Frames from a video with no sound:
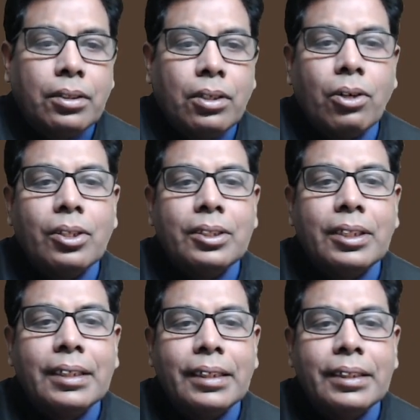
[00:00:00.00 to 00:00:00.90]

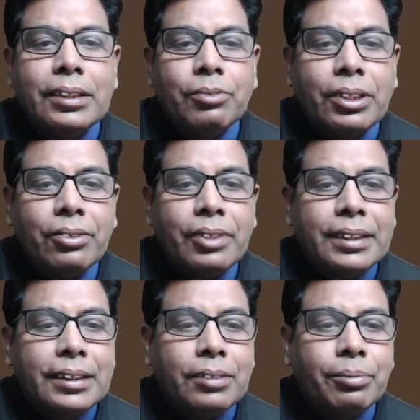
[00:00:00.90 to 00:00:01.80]
horizontal, it is
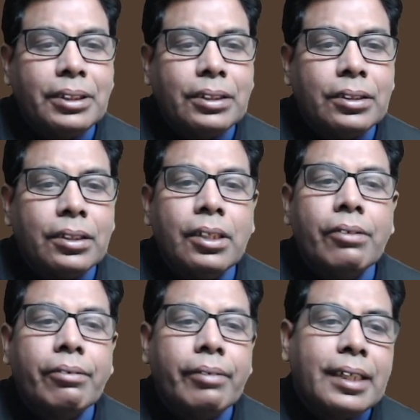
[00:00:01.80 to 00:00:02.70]
126 bits,
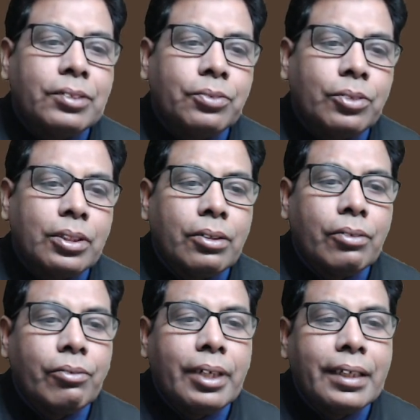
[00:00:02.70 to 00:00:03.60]
whereas for
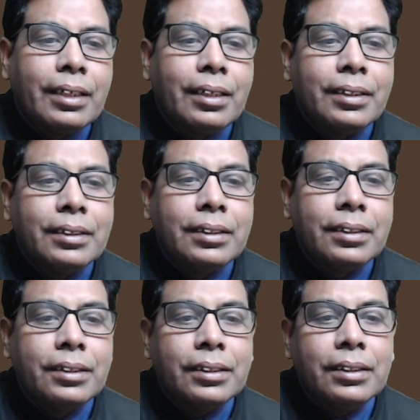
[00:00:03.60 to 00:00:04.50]
vertical it is
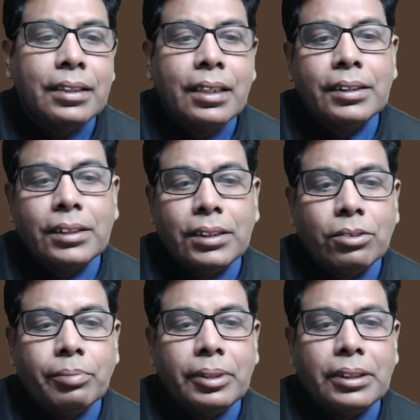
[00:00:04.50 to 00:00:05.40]
just 7
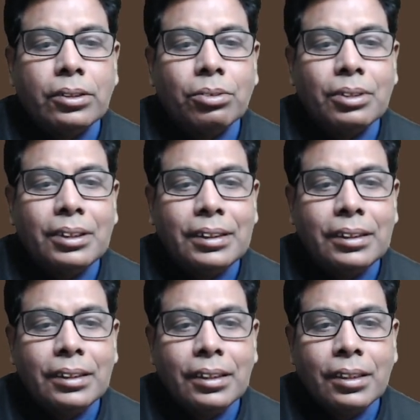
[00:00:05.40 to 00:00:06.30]
bits. So this is
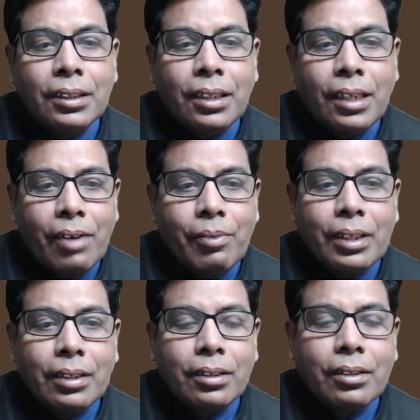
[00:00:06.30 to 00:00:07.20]
having
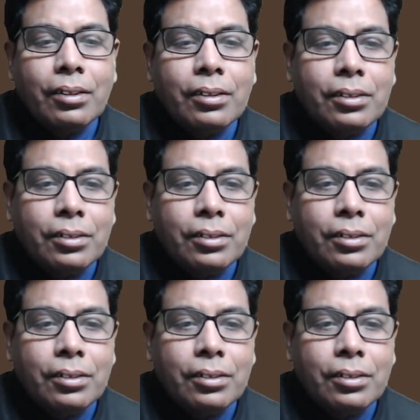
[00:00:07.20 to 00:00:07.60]
a